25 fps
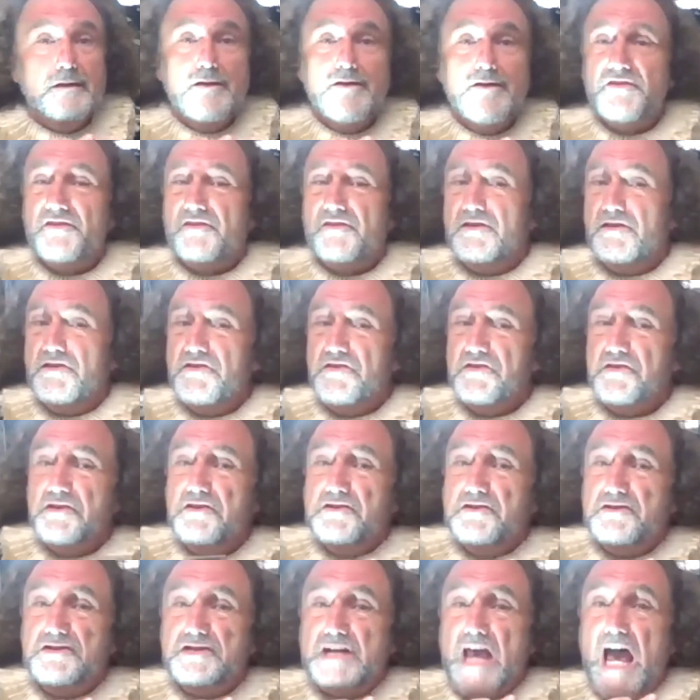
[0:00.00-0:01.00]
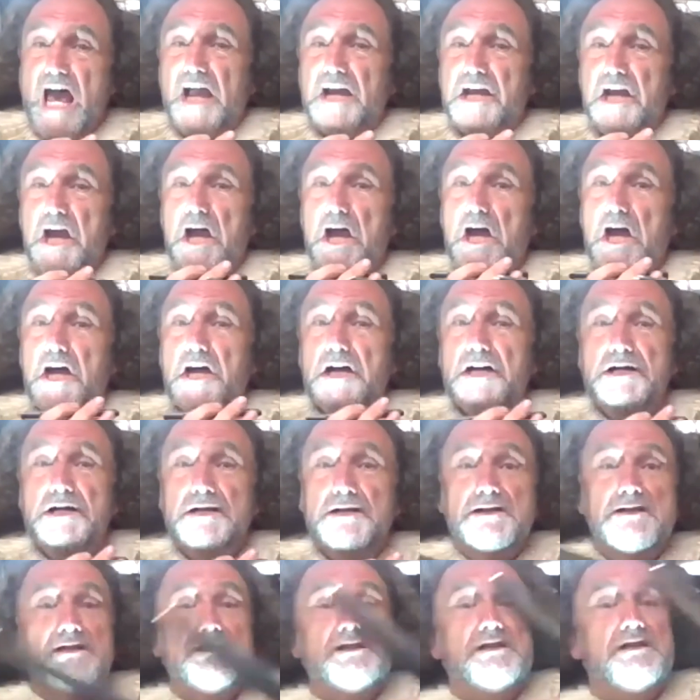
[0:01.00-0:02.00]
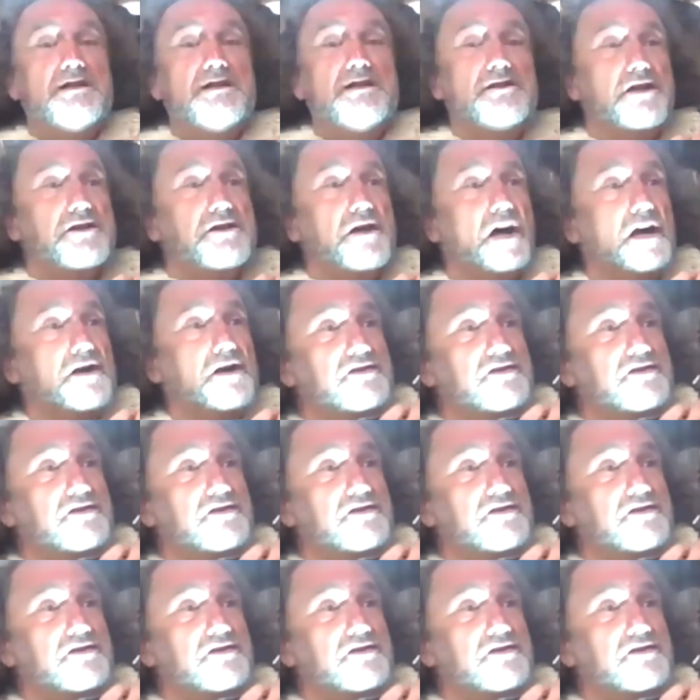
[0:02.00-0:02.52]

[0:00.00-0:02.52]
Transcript: Is this a dagger that I